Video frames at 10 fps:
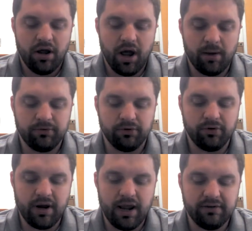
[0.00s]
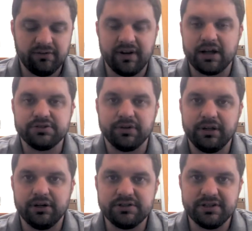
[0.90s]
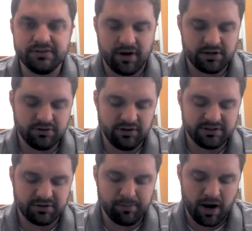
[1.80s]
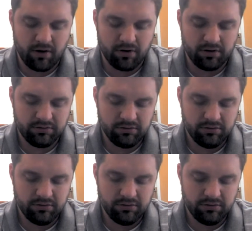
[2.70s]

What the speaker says: to create natural energy, so hydroelectric power.